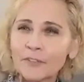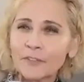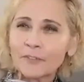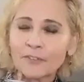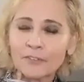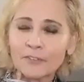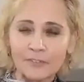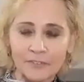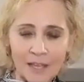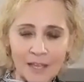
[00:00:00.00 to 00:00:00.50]
Feels
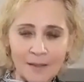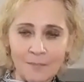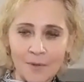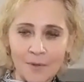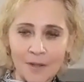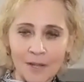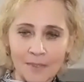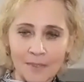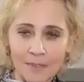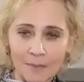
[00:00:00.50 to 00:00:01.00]
the same
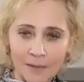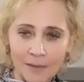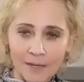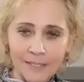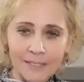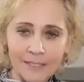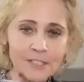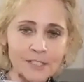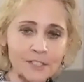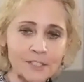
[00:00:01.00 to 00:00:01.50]
way in the
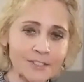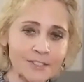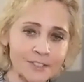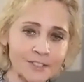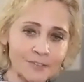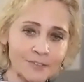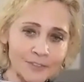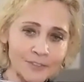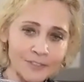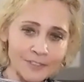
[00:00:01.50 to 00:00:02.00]
body, just
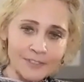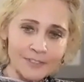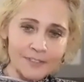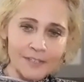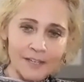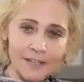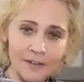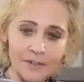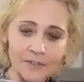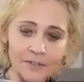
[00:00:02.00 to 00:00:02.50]
different
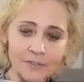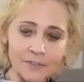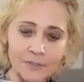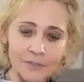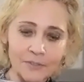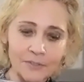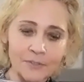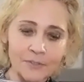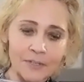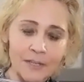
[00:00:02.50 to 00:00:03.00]

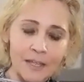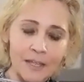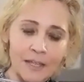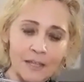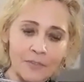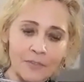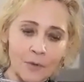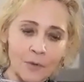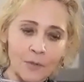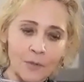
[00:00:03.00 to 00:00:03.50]
characters.
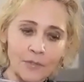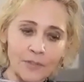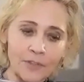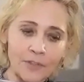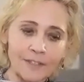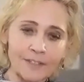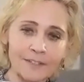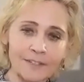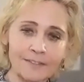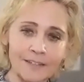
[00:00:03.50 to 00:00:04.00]
And the whole thing
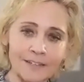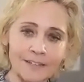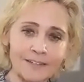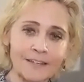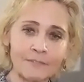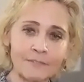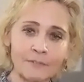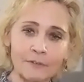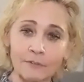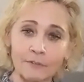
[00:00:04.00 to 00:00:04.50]
is they've
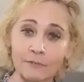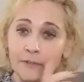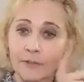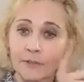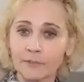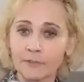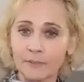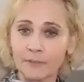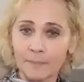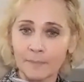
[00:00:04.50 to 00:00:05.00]
never
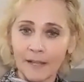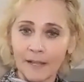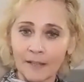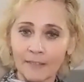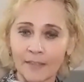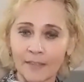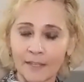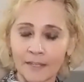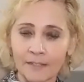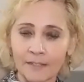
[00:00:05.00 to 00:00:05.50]
felt it back
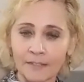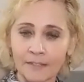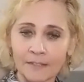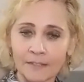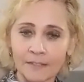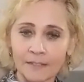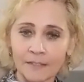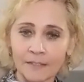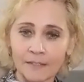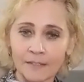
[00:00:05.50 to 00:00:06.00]
then.
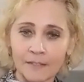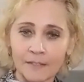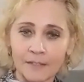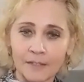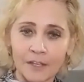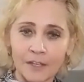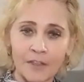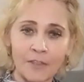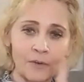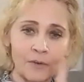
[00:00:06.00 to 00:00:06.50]

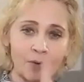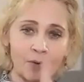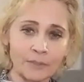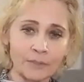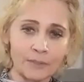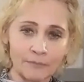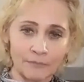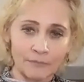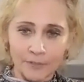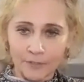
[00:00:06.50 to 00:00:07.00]
And they're
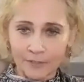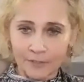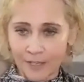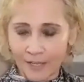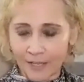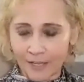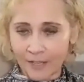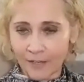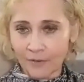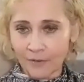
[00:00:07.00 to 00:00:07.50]
only feeling the
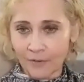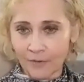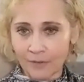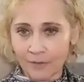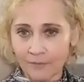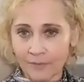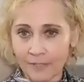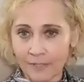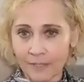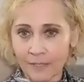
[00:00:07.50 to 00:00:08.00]
anger
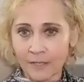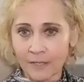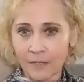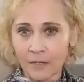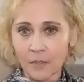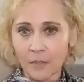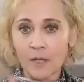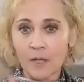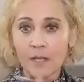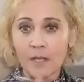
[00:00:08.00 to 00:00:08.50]
of it
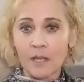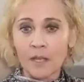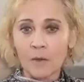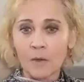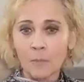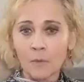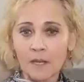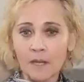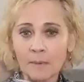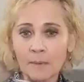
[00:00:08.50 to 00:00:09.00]
now and
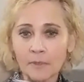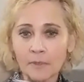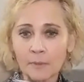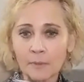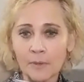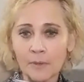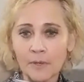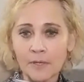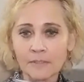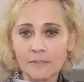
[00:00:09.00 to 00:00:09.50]
were able to
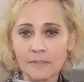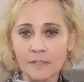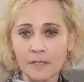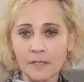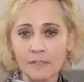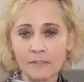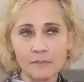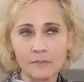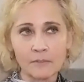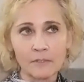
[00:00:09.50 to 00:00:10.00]

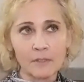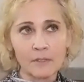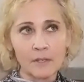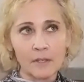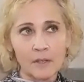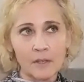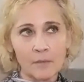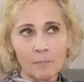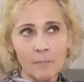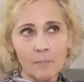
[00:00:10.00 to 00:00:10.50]
process
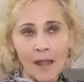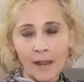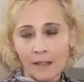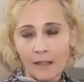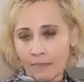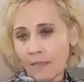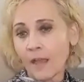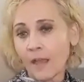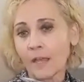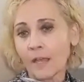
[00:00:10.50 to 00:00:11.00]

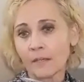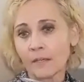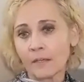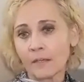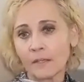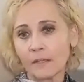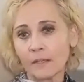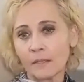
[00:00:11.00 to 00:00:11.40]
back then